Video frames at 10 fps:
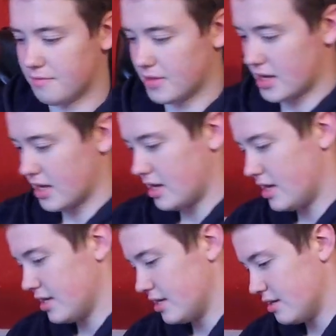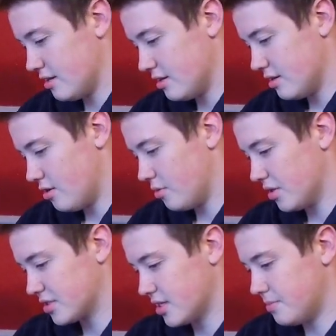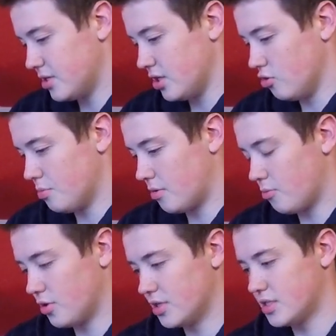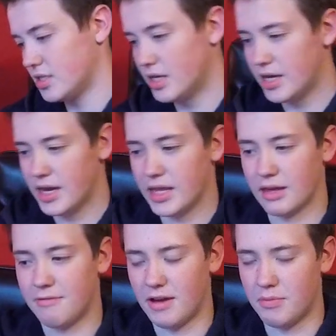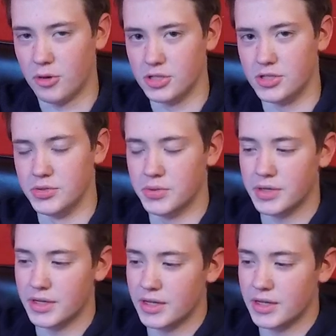Like I got OLL skip into U-perm once, at like 5.2,